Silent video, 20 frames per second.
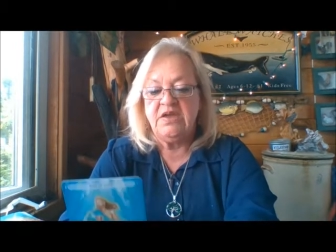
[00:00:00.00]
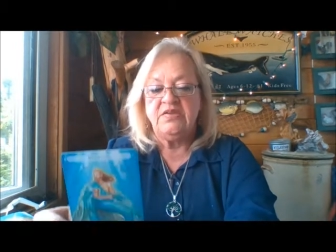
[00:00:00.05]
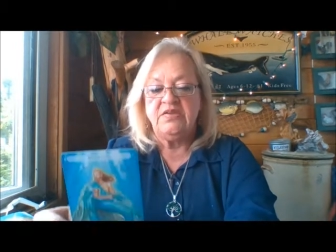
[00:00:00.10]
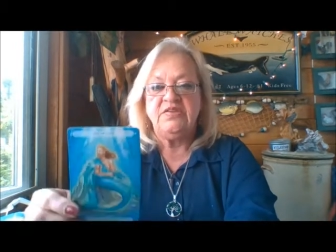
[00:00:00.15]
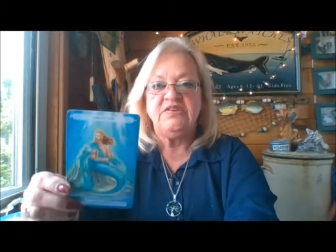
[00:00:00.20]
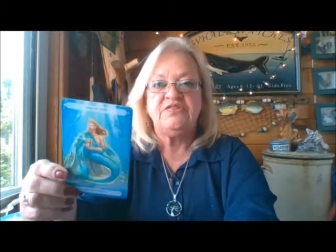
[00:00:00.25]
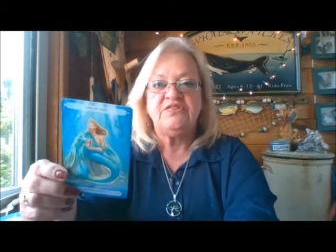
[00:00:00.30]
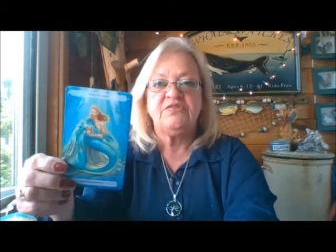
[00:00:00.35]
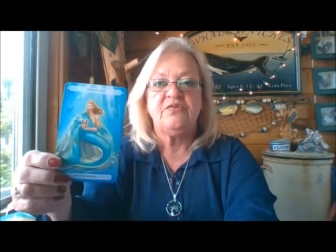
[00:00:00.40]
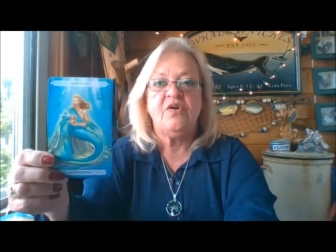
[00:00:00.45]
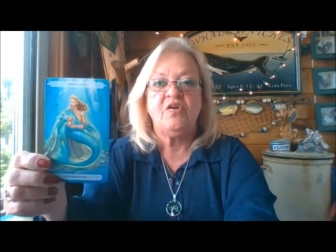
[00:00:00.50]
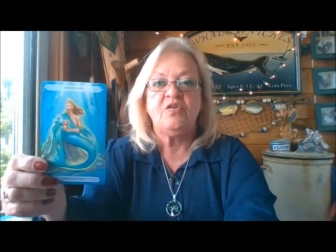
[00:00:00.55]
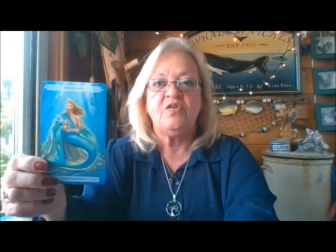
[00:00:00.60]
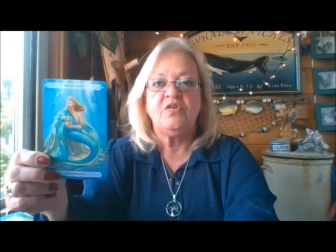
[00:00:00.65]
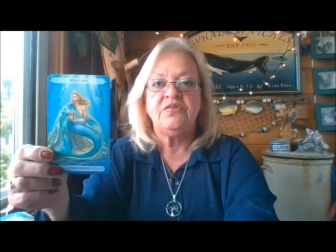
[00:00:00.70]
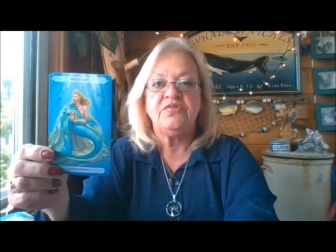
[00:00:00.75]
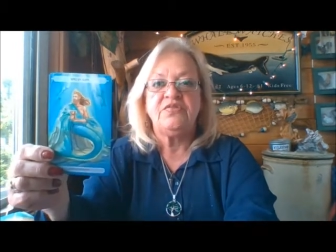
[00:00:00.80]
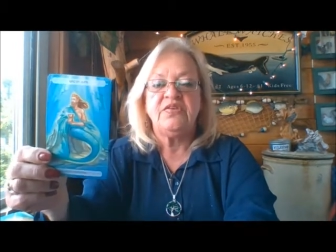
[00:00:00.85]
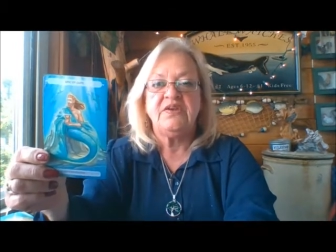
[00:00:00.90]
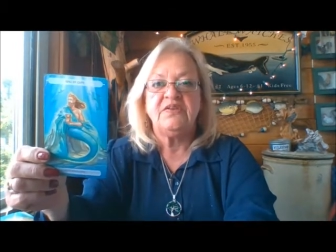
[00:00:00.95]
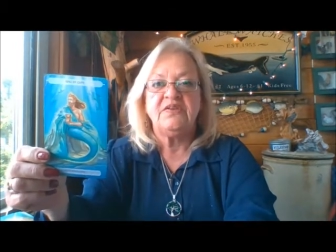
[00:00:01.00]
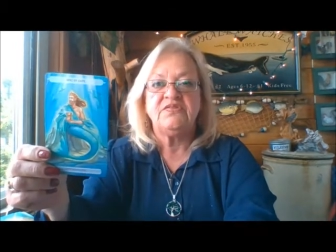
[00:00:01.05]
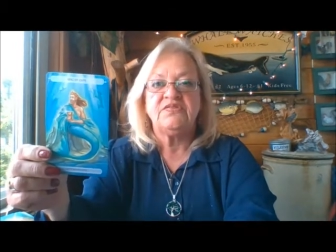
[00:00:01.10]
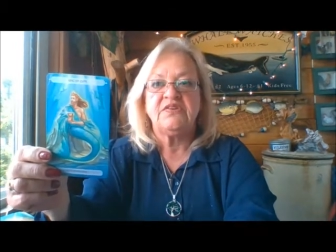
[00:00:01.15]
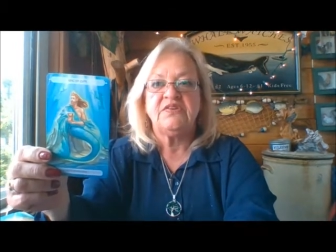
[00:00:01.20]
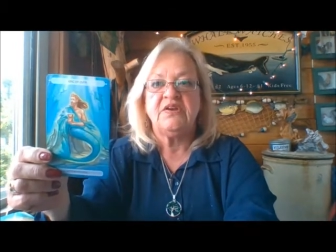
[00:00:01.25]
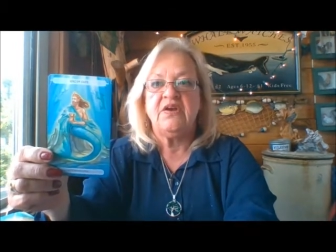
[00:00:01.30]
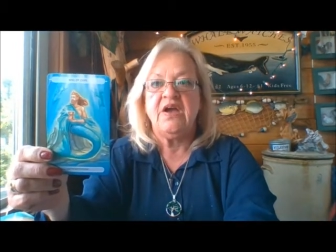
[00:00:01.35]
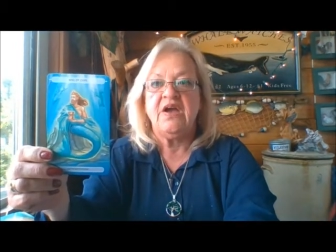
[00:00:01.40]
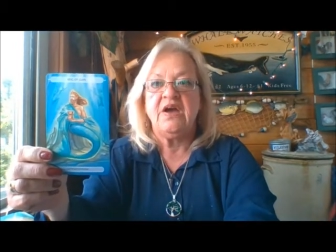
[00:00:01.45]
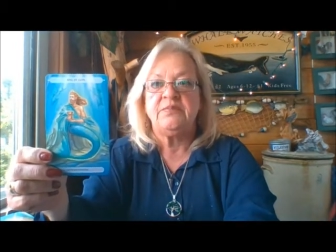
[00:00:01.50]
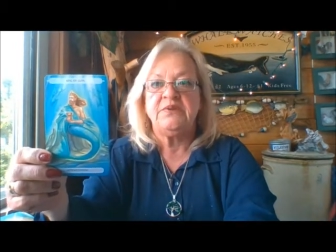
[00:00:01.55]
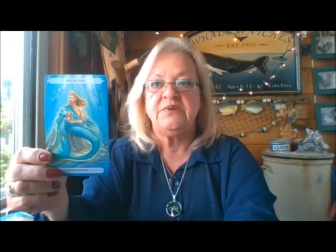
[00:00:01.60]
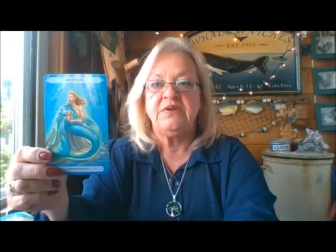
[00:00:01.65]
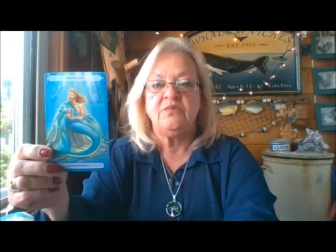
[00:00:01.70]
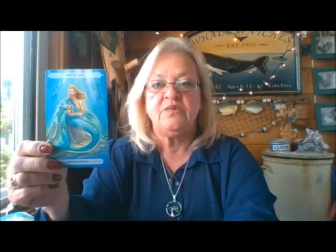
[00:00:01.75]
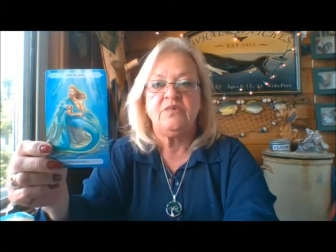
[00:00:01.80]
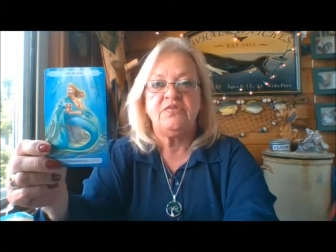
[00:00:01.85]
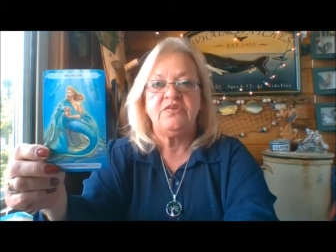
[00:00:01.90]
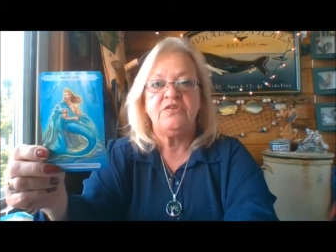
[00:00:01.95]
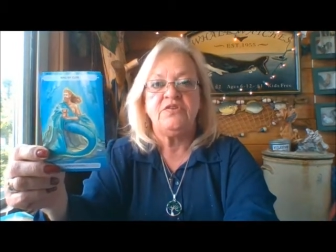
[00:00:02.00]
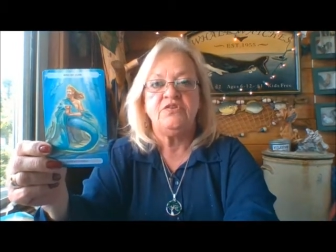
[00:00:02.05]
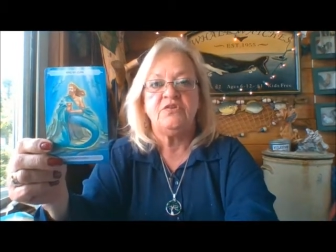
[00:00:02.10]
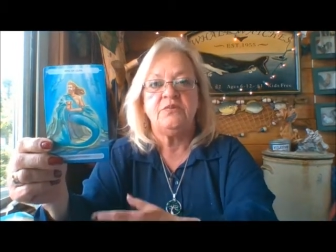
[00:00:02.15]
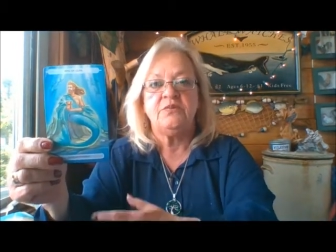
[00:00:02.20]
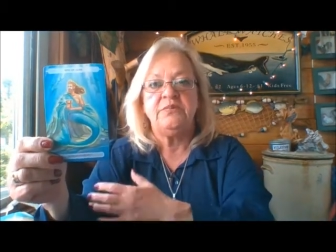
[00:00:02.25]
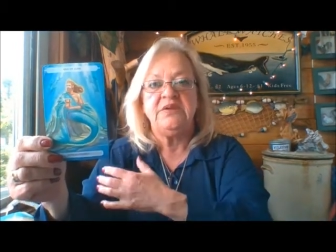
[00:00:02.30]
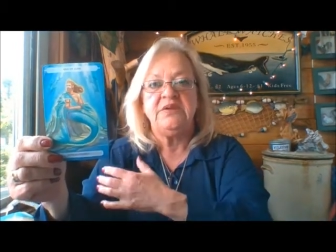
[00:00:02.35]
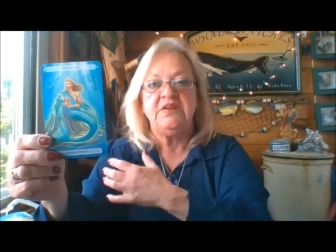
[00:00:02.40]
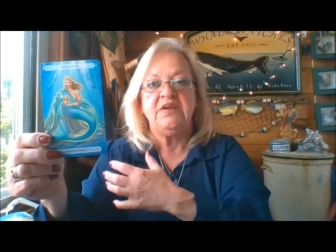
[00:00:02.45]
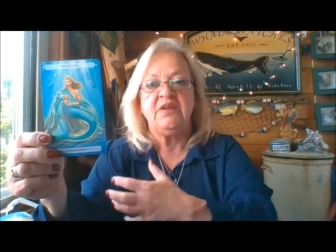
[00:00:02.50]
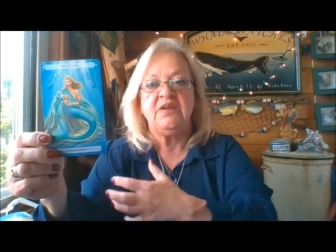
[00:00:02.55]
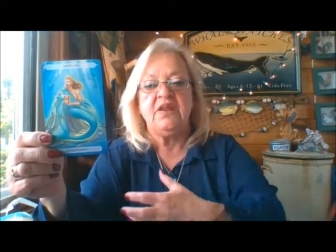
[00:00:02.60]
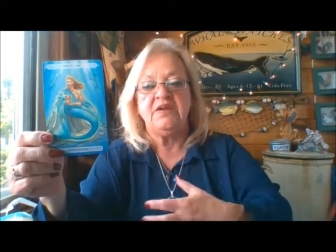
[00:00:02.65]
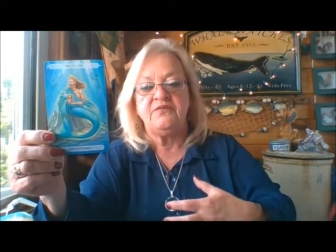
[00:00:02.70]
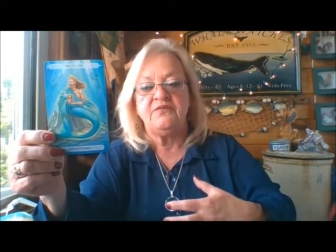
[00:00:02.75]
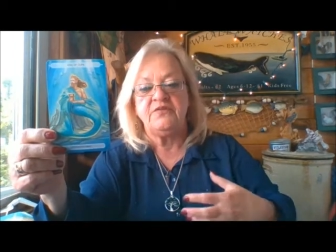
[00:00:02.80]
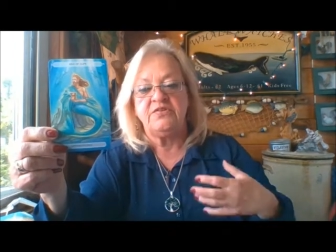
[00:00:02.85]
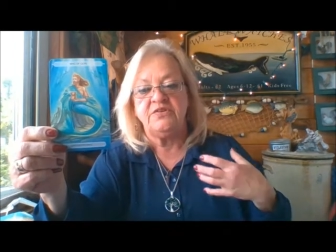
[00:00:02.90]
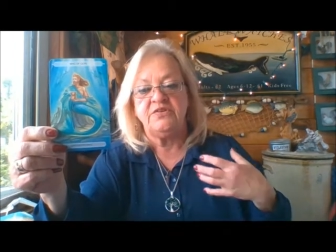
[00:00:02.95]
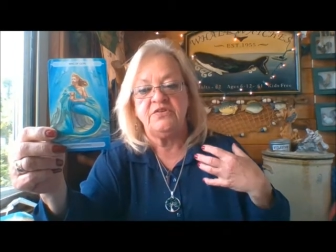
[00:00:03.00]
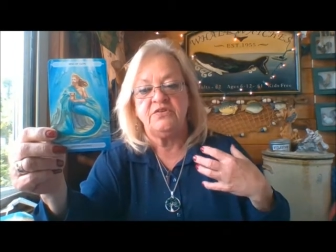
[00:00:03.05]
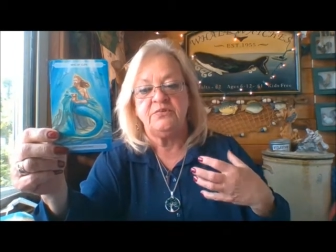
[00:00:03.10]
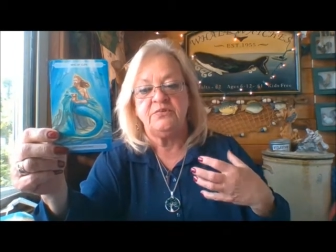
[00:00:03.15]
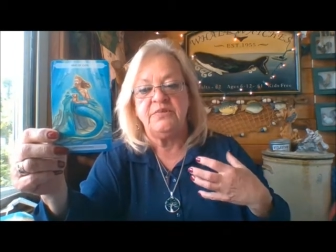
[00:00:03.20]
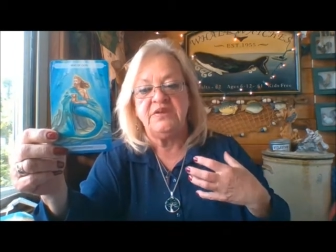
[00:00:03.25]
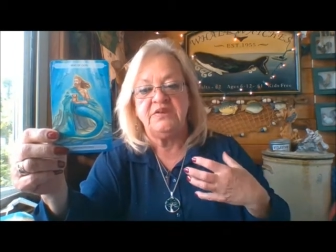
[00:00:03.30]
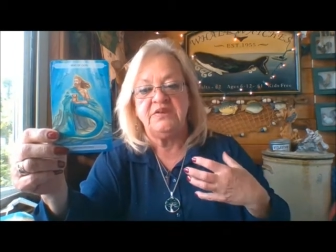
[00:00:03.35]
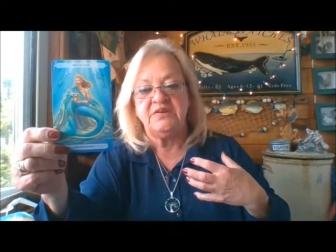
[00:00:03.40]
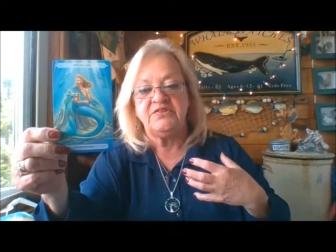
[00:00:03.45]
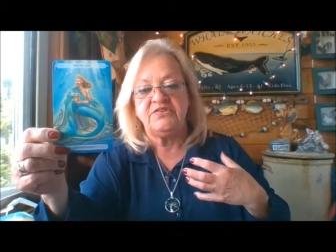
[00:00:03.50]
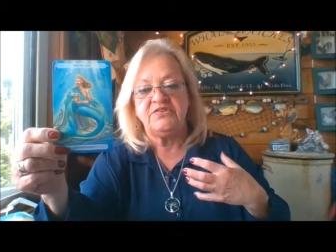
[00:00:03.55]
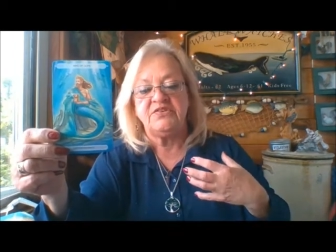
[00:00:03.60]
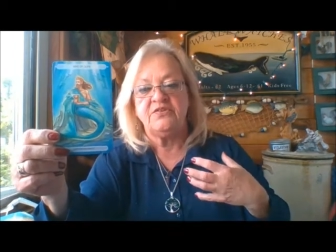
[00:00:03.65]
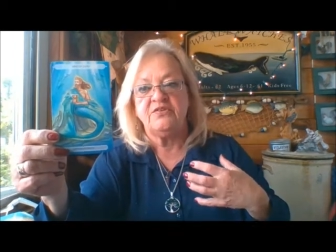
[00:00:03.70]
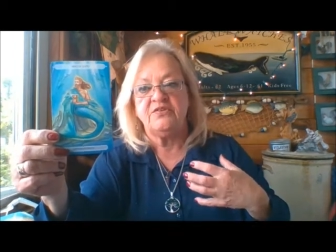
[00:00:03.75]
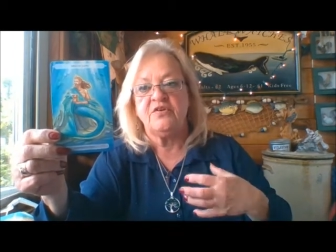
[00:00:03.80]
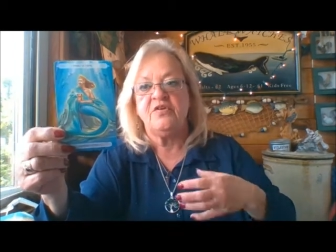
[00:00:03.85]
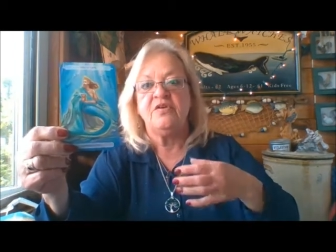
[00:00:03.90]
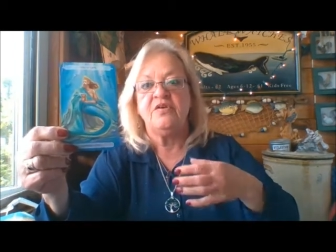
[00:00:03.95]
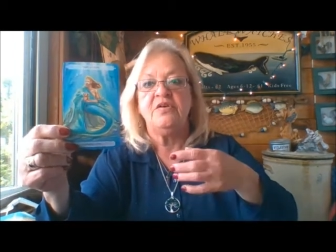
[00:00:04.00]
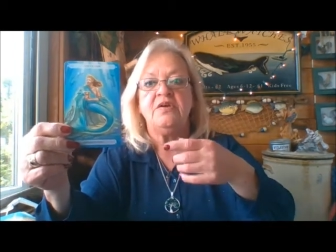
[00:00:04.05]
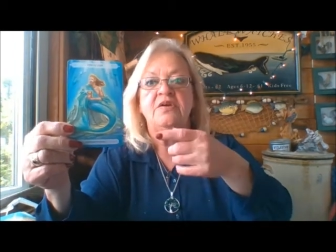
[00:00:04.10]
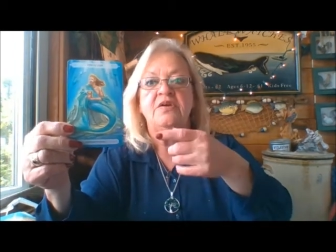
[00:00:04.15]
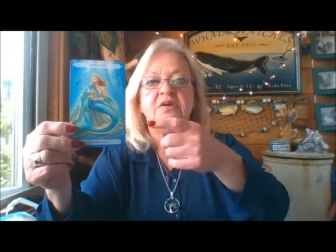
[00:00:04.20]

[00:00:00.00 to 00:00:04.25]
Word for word: These are all good things that are happening within your immediate life, within your immediate circle,